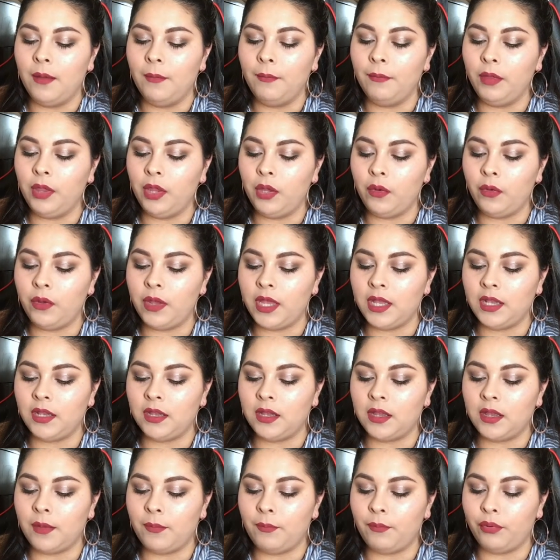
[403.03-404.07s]
Blue
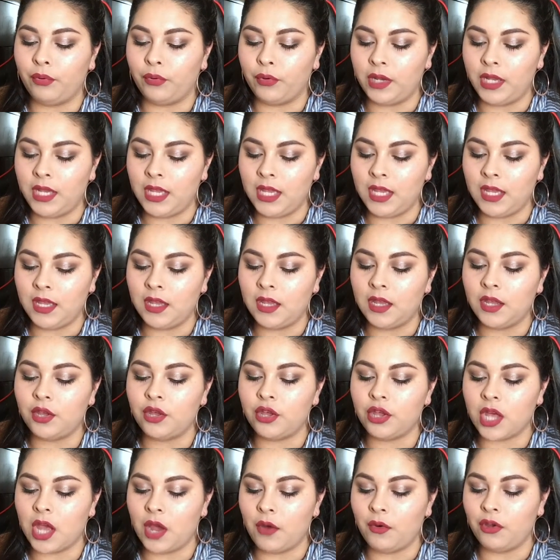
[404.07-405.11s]
in Capri
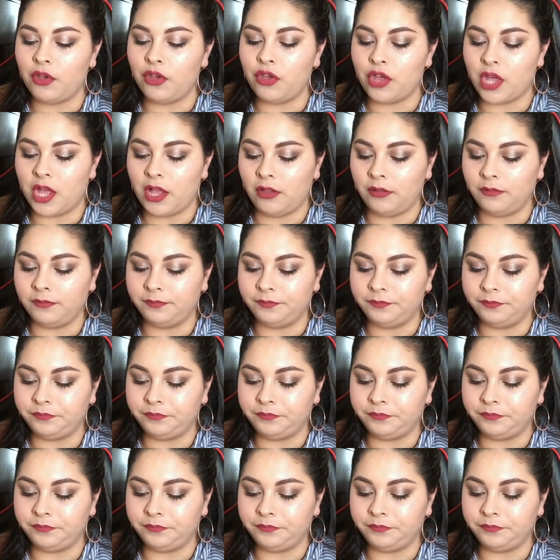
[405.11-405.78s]
Shower Gel.